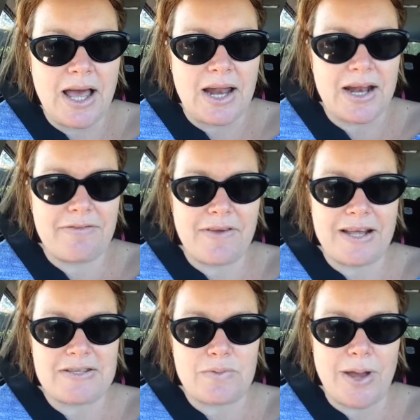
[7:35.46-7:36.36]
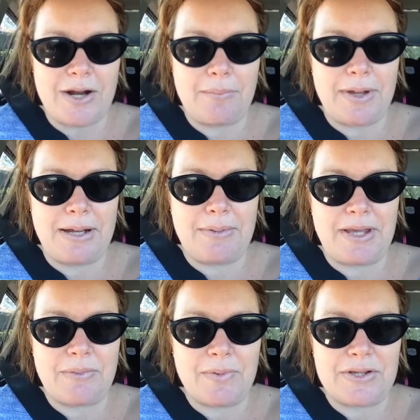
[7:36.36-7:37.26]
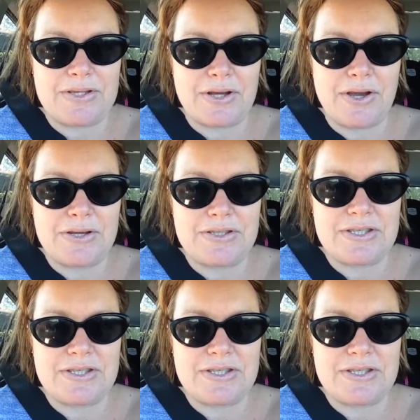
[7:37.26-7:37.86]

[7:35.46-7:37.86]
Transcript: had enough extra weight on me to begin with so I